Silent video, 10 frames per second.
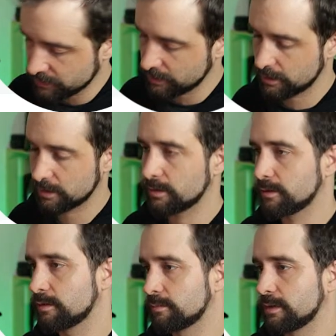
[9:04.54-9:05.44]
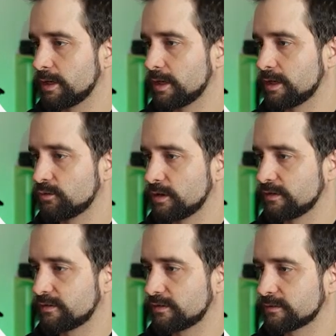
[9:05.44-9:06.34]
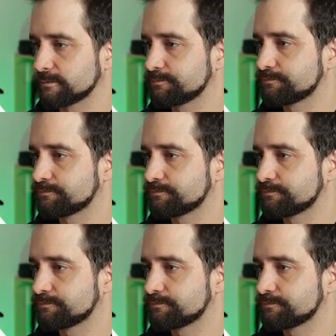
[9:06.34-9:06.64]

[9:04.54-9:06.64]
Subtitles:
My address.